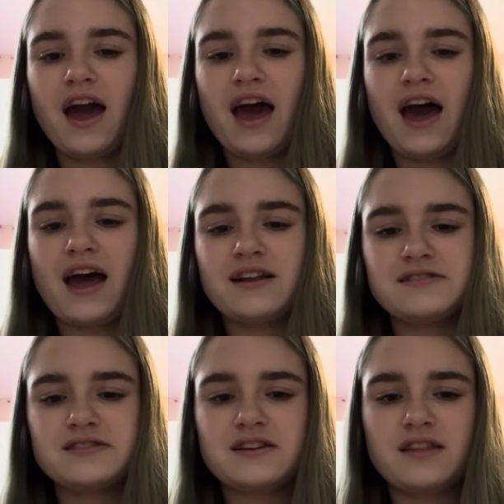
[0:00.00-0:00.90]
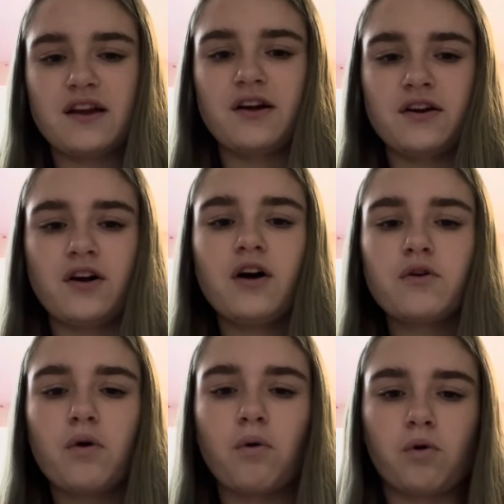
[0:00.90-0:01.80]
And they are not
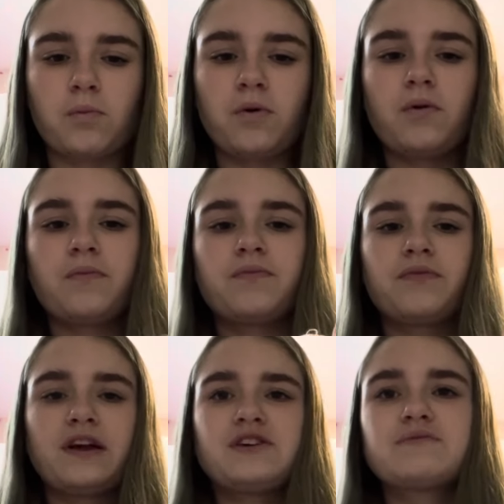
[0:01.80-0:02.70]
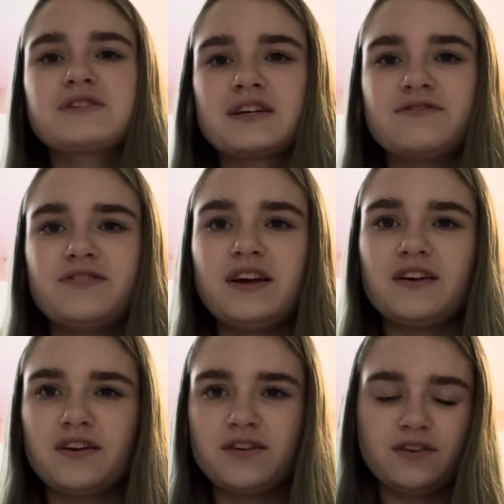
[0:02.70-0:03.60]
horrible. They don't fit,
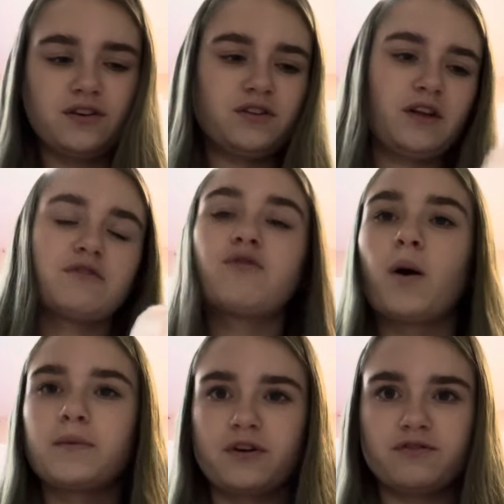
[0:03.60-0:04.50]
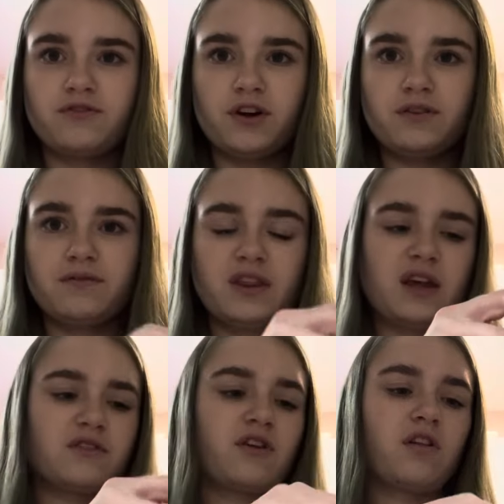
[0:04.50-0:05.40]
they don't form to your foot.
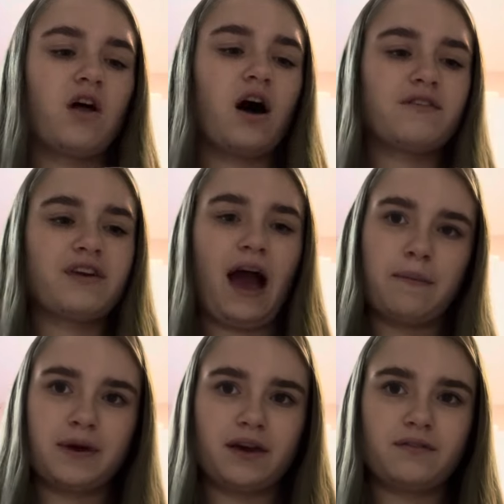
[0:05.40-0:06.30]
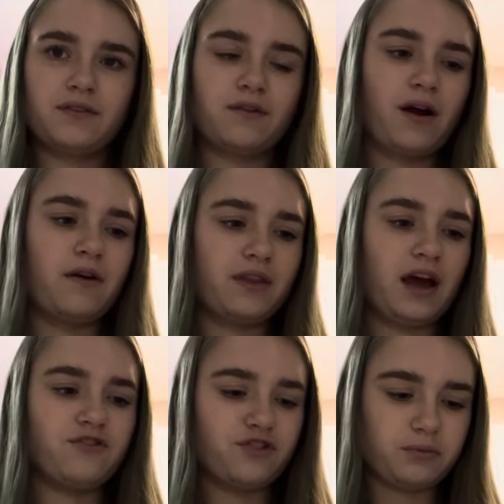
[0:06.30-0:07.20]
There's a lot of gapping around the
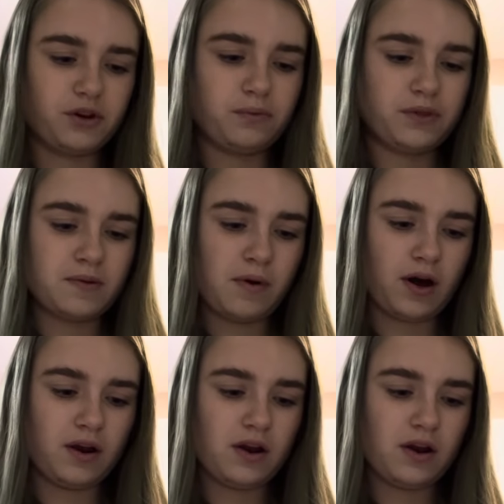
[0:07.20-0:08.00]
edges when you put them on.